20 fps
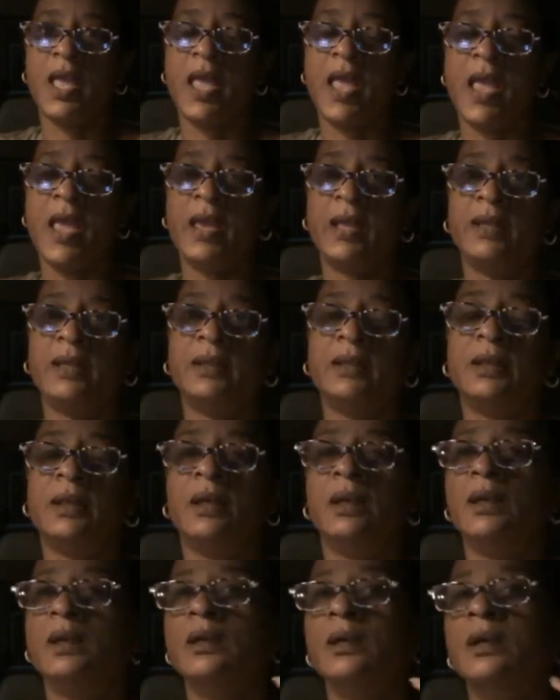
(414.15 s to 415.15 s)
And
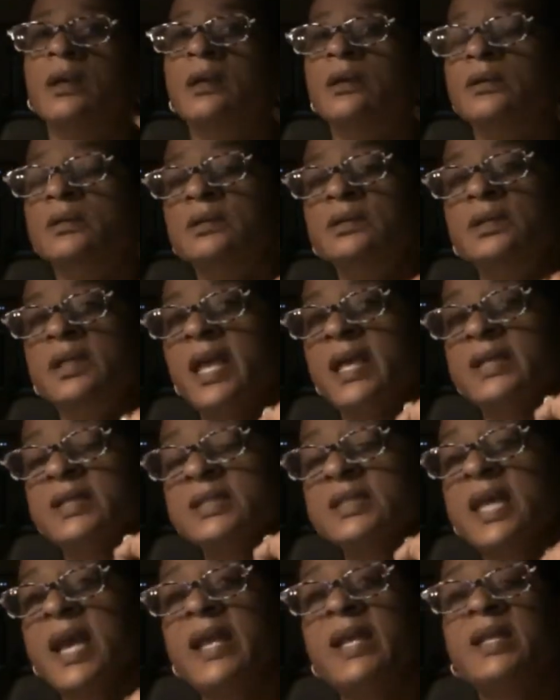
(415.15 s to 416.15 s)
that
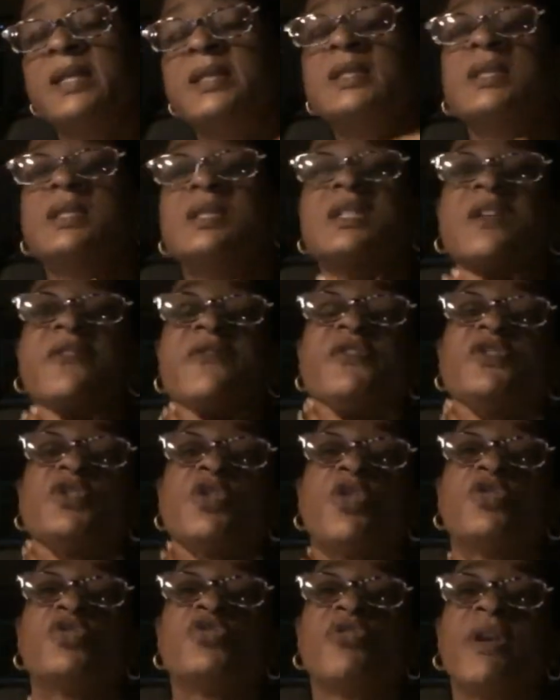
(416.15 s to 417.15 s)
sinus and stuff is
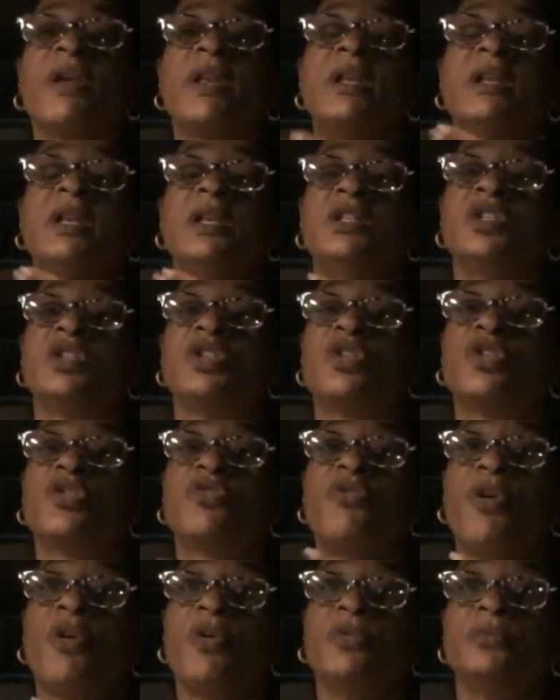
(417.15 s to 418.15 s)
all draining into the
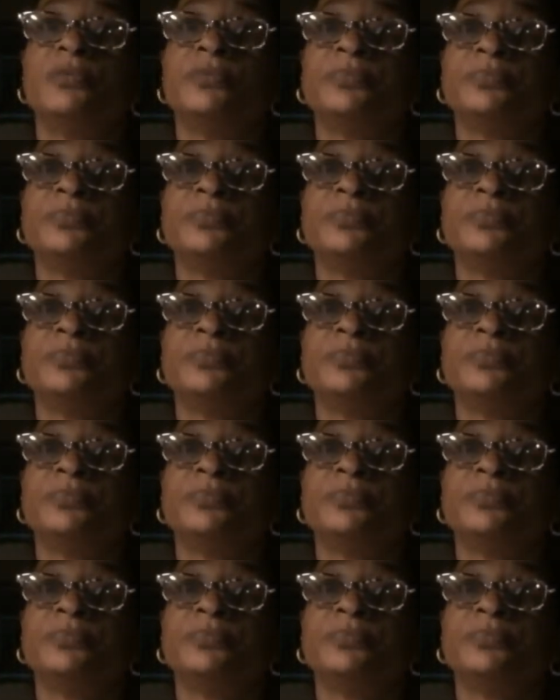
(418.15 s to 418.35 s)
throat.